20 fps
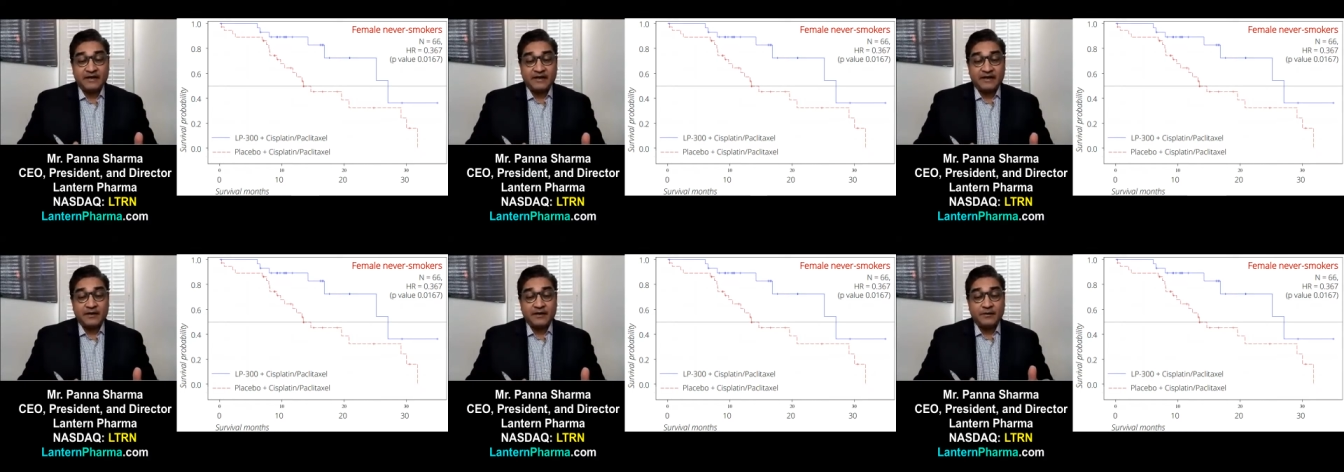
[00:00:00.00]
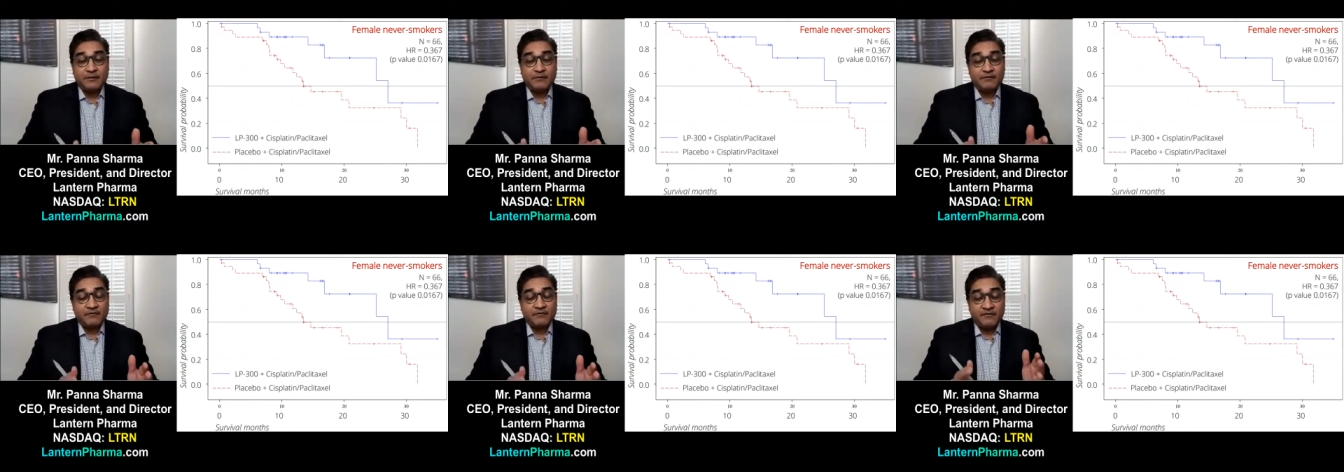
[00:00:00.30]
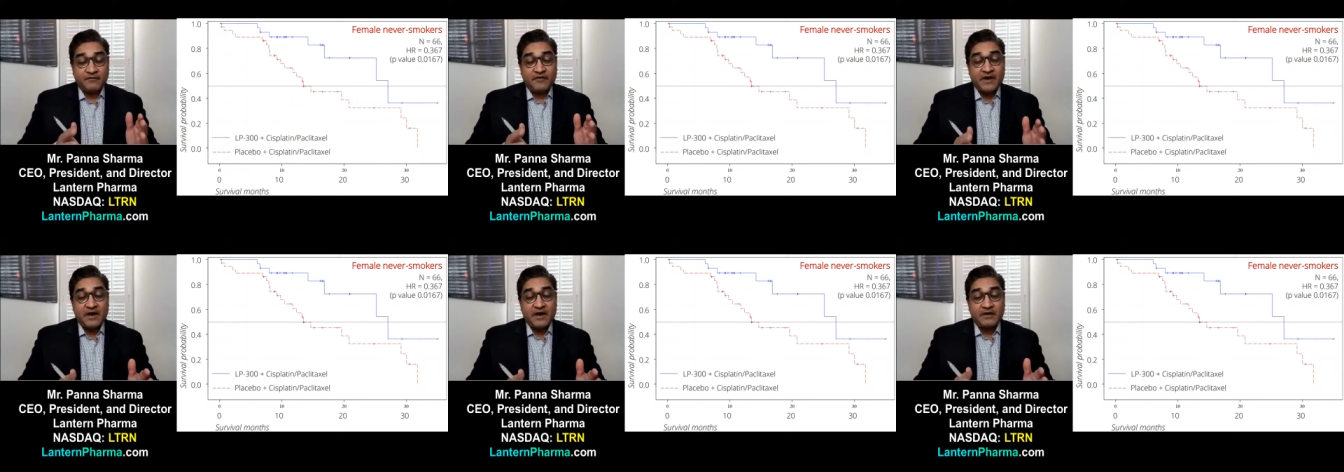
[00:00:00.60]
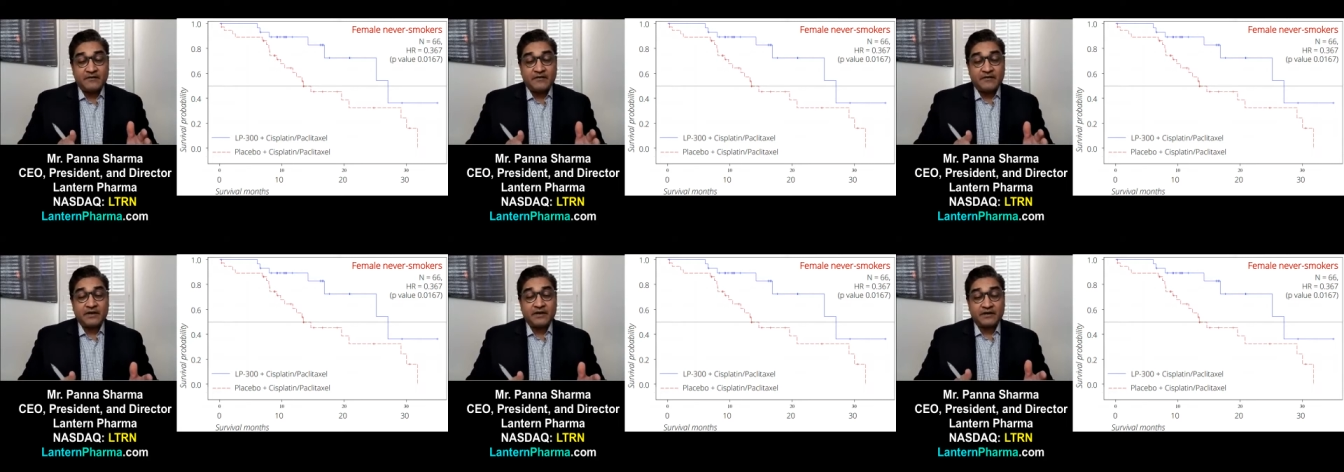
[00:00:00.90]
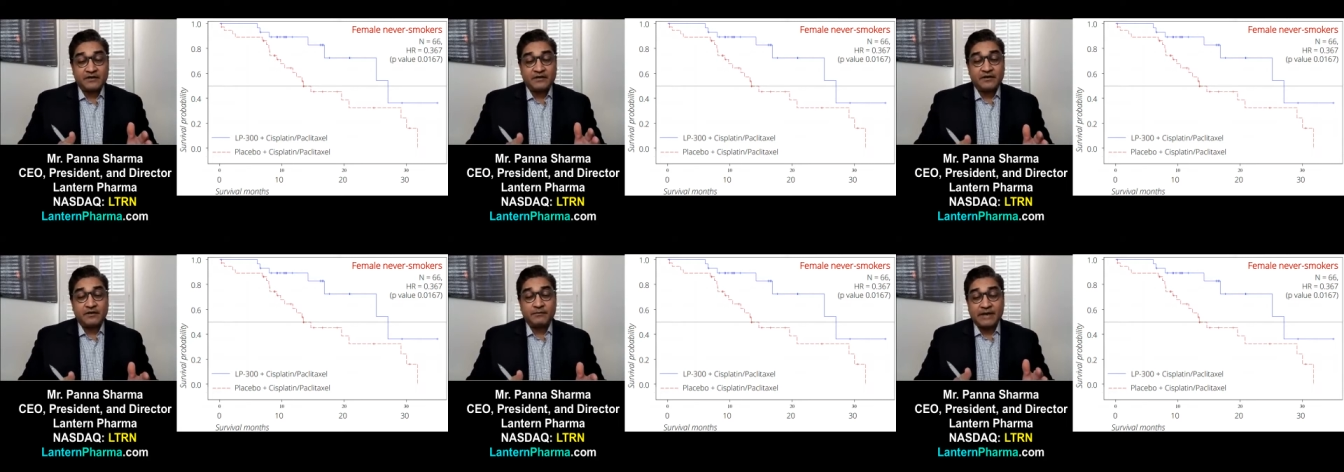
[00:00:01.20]
you know, very, very
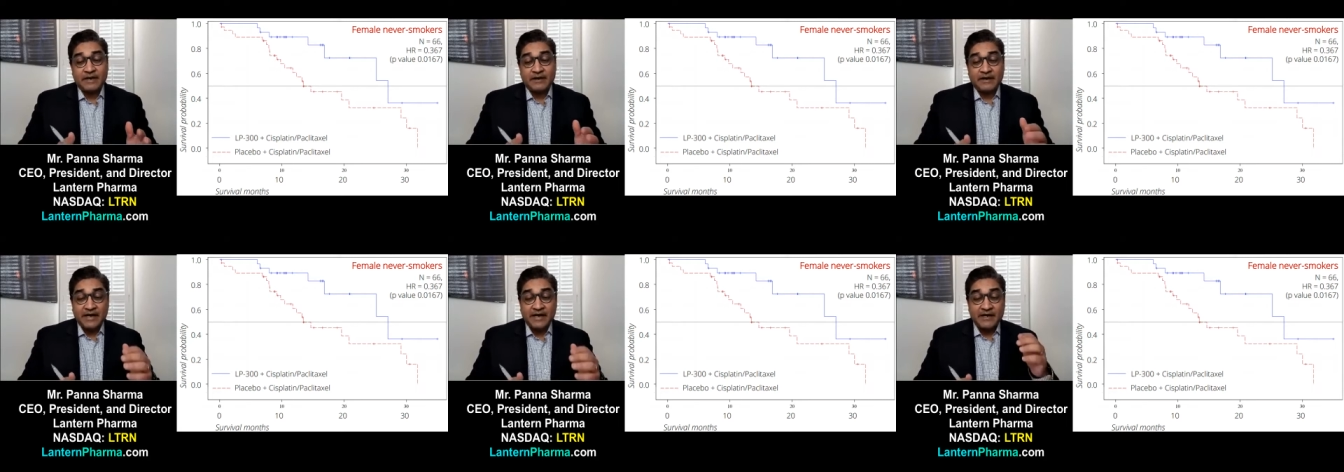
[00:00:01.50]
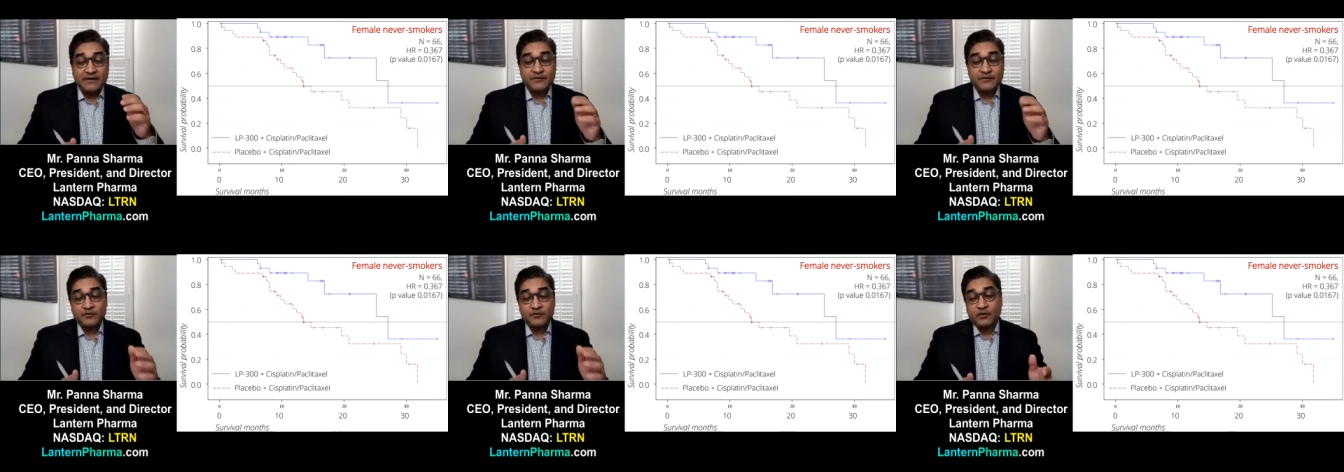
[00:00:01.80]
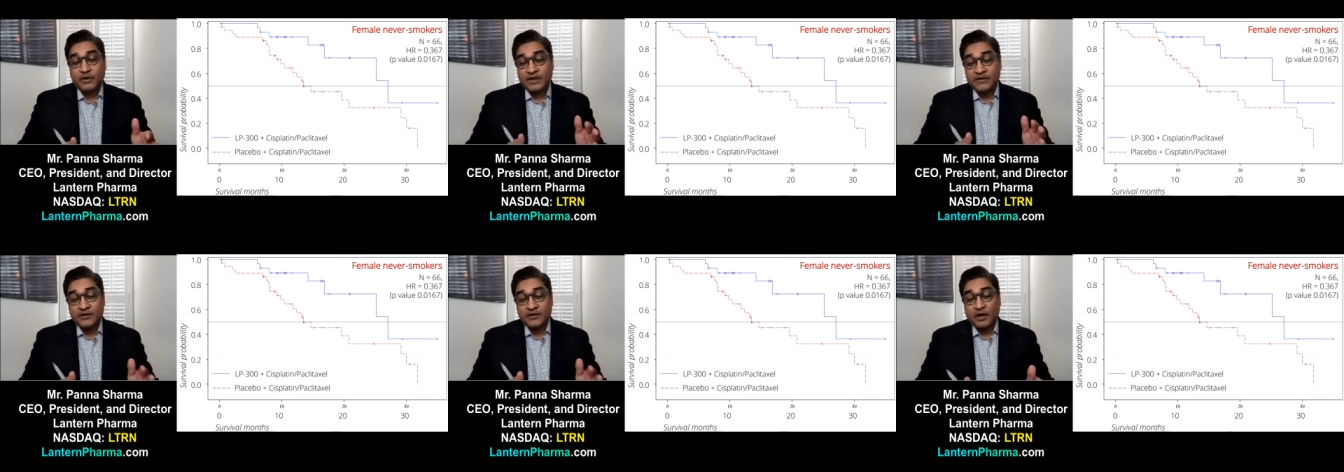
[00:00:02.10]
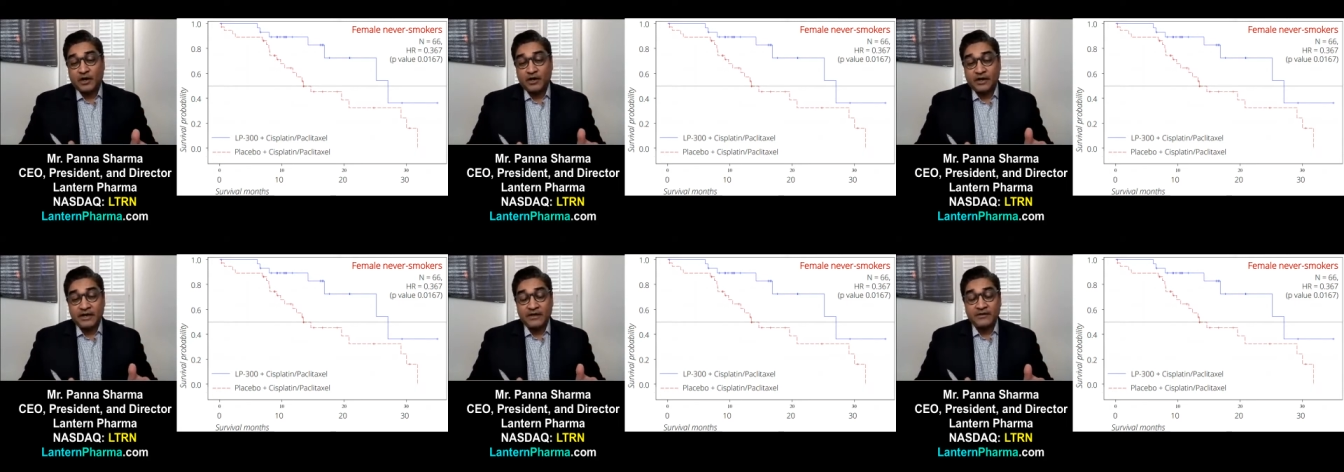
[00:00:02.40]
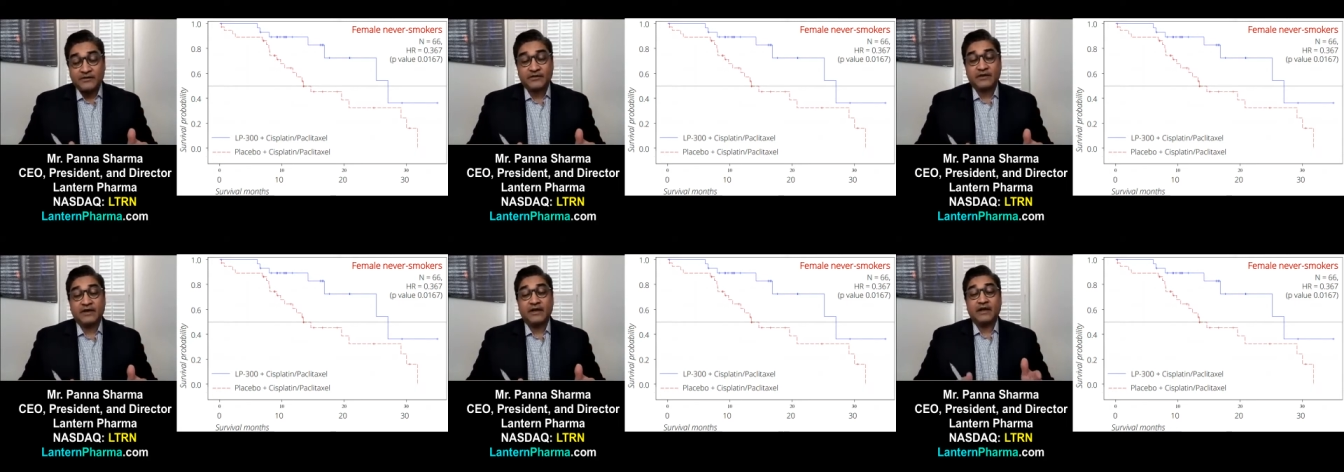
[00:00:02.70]
clear about 8 to 20
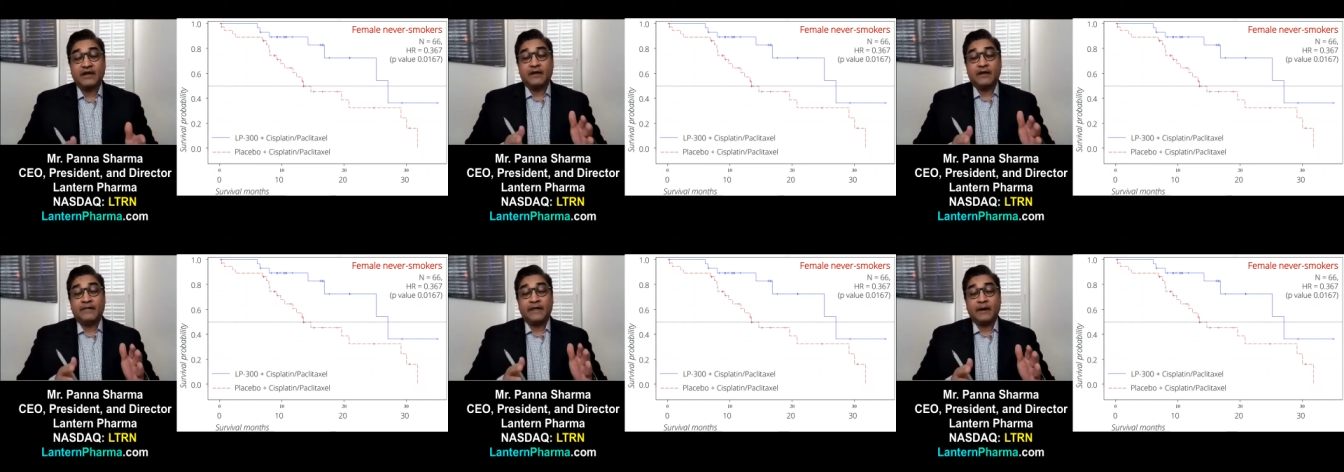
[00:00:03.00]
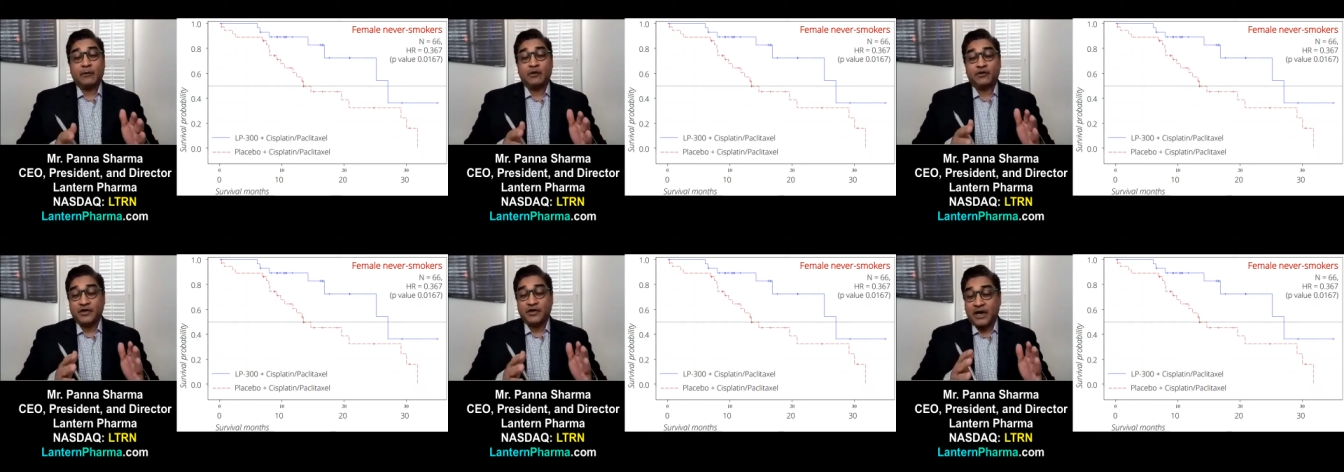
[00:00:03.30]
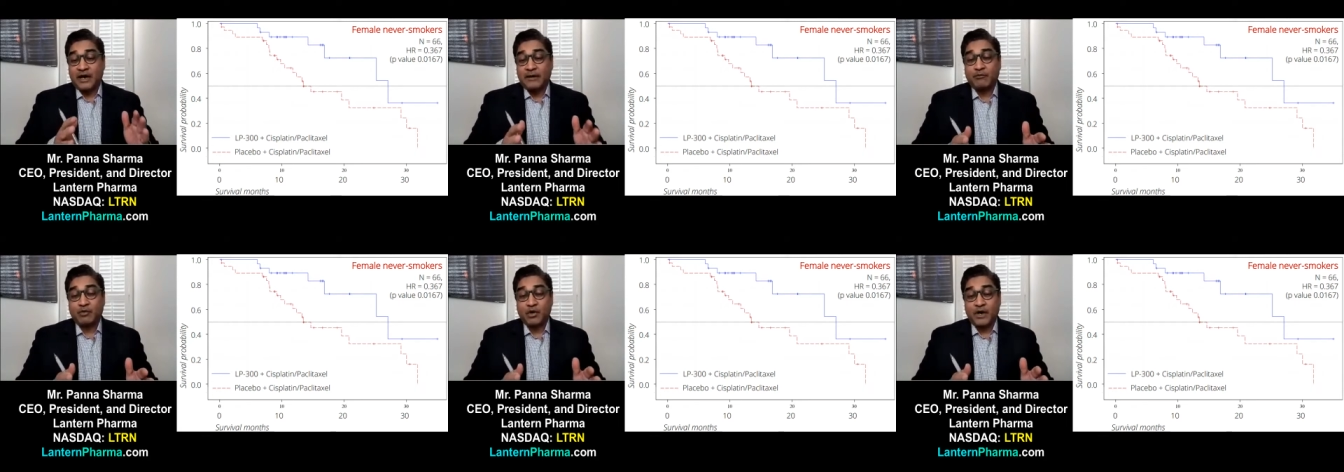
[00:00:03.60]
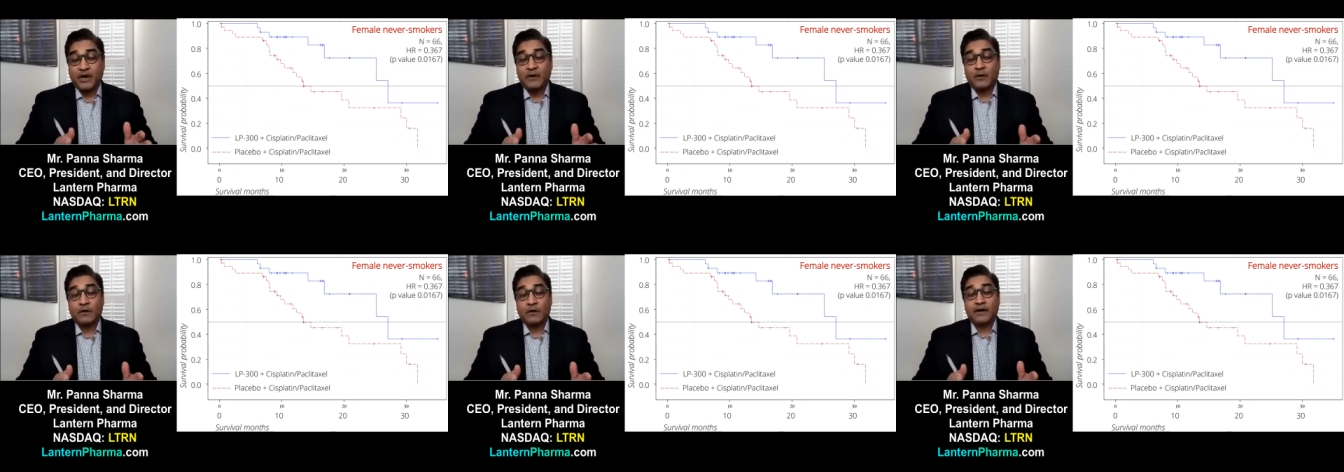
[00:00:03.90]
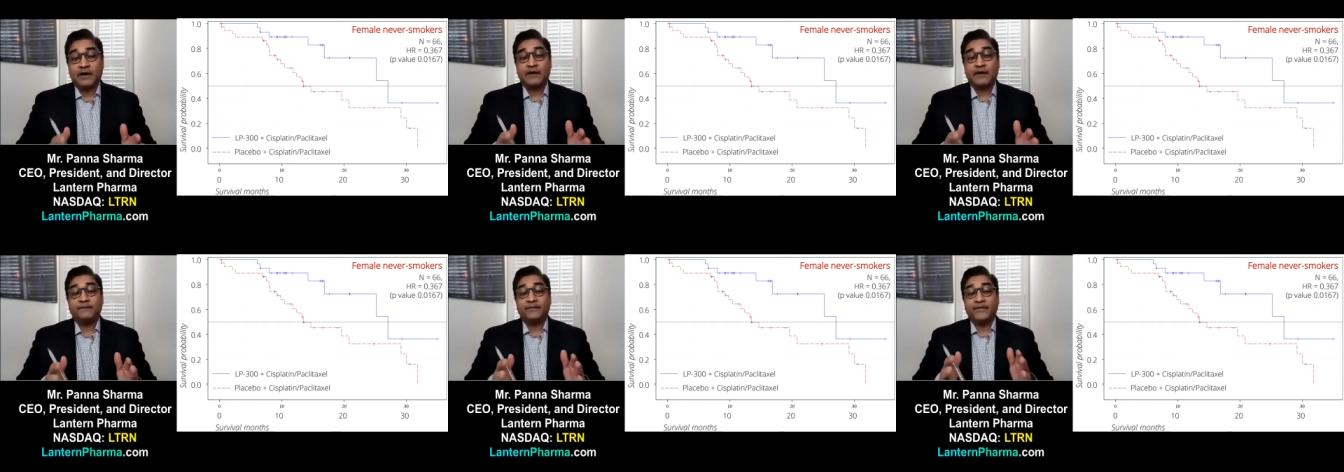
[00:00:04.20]
targets that were top
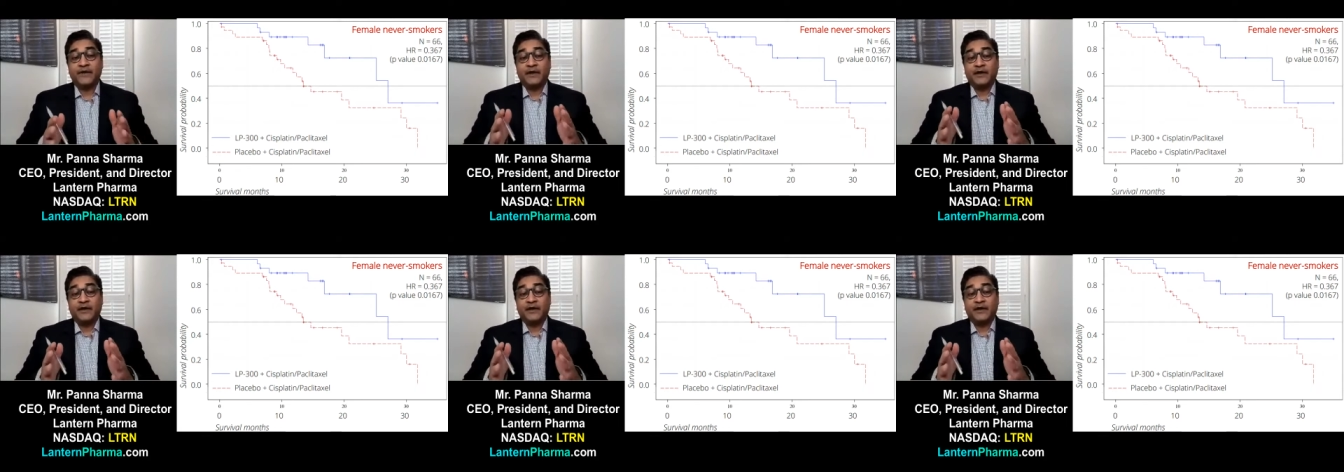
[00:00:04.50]
priority.